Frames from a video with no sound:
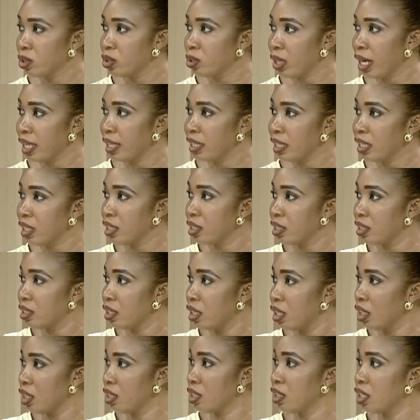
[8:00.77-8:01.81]
So I think it's
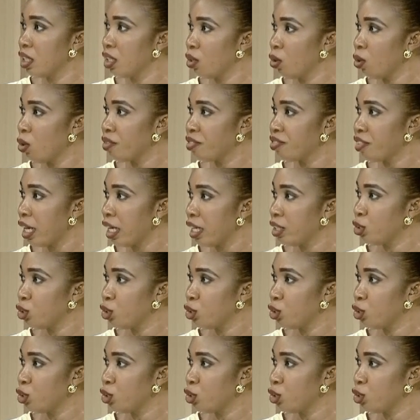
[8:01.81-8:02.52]
the whole value